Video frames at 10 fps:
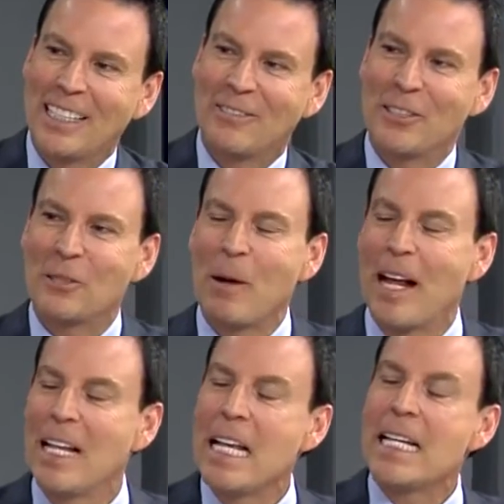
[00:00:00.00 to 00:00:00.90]
Because of his
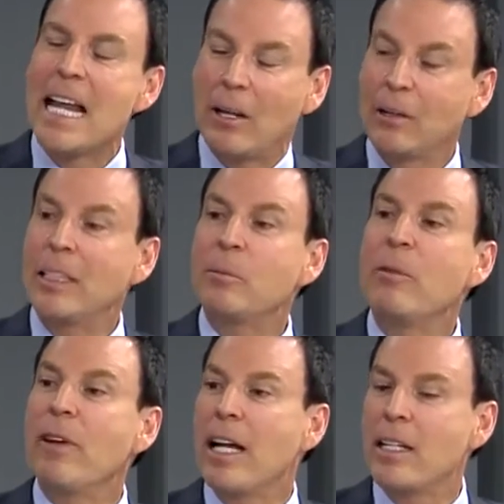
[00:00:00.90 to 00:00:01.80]
smile. Now, let's
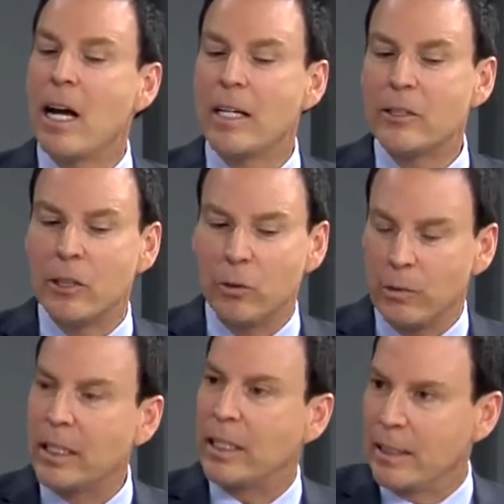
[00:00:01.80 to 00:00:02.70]
move on to
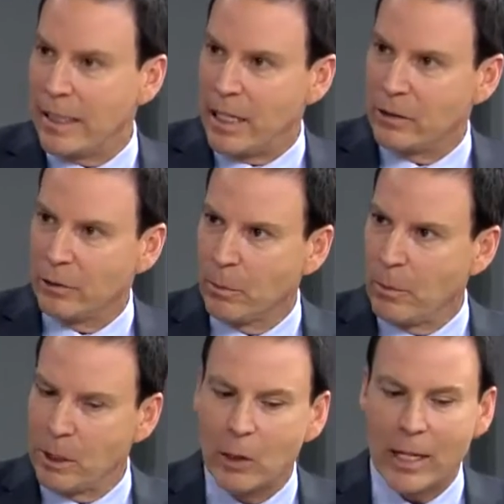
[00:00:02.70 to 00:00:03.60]
the kids for a
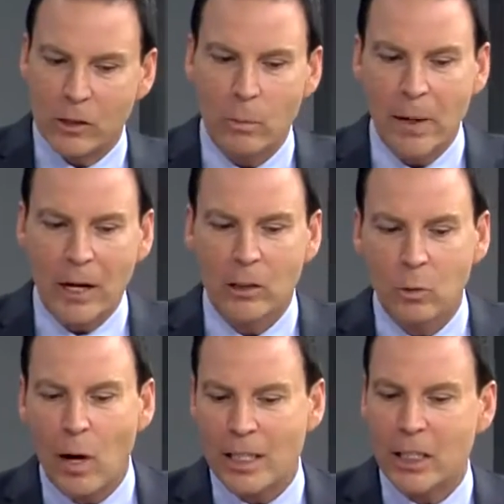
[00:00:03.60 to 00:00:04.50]
moment. Okay, so parents
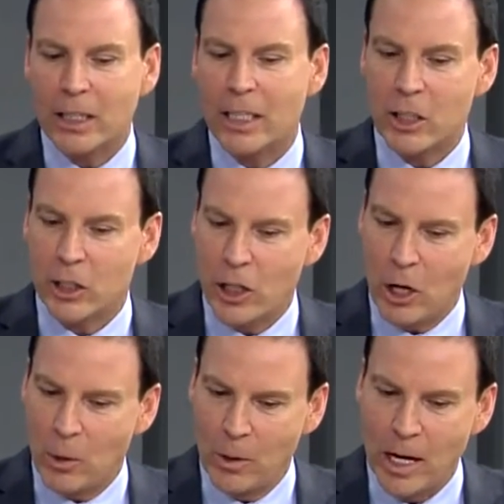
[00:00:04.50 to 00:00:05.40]
watching this
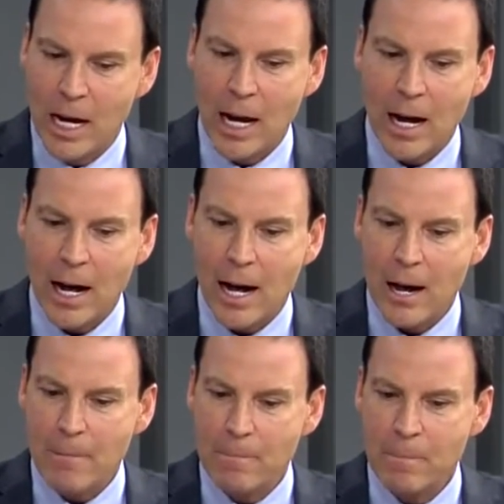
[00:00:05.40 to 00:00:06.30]
show,
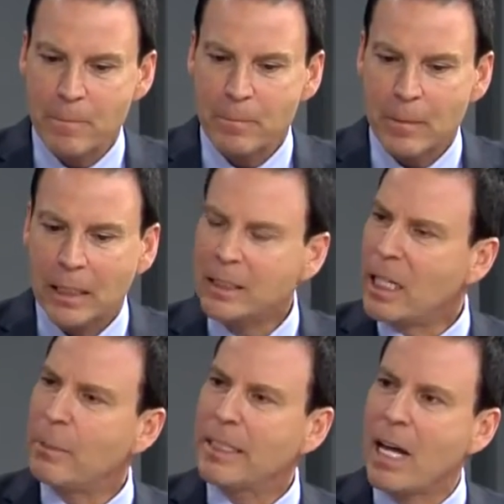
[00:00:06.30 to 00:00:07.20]
let's
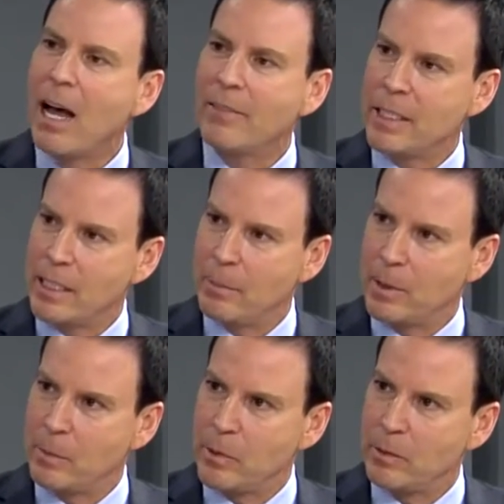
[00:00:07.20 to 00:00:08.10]
talk about the obvious
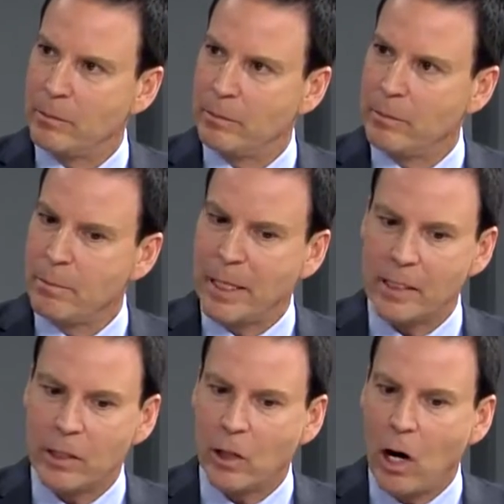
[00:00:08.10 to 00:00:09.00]
symptoms.
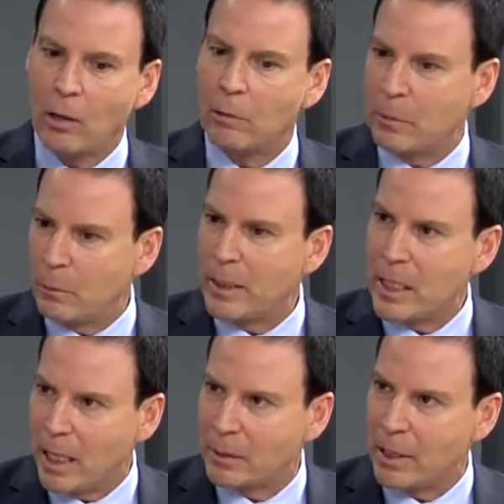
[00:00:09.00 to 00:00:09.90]
Because we
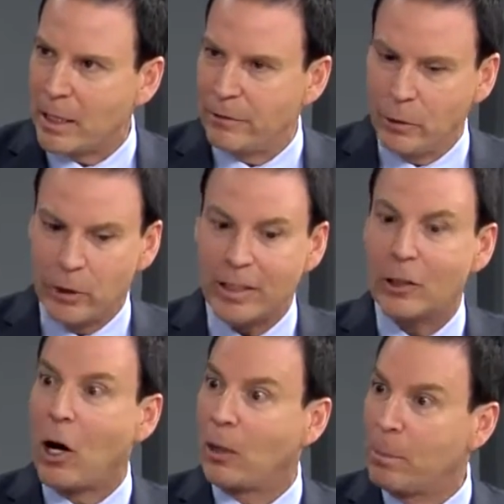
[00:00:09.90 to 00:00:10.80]
talked about on the phone that
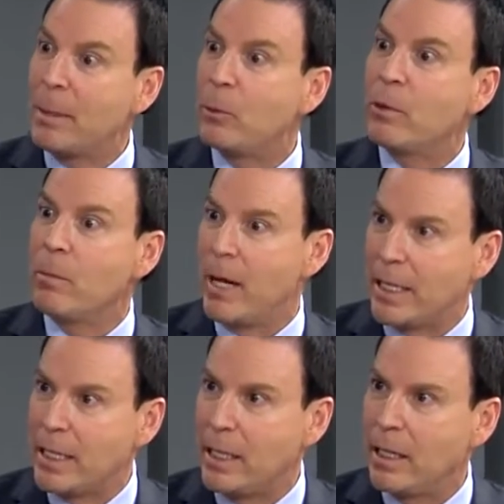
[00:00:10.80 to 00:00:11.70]
there are people with
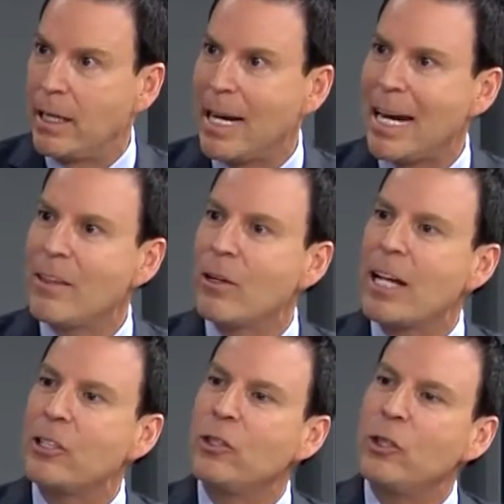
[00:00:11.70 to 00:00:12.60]
money and they're
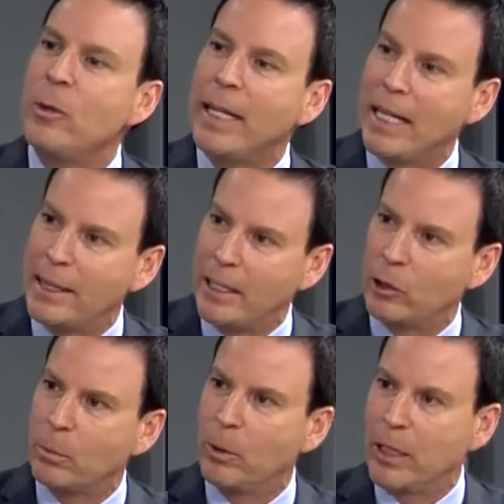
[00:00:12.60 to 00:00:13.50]
not doing anything or
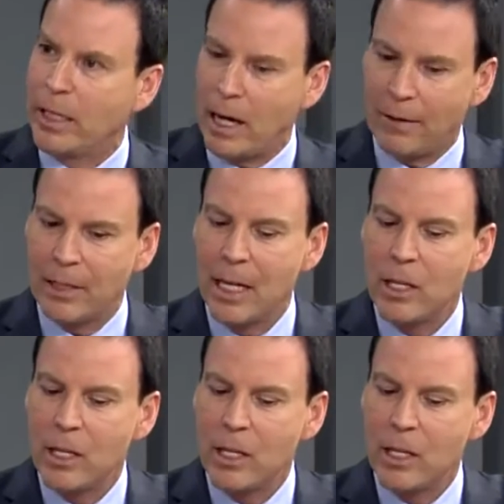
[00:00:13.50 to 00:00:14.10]
they're putting it off.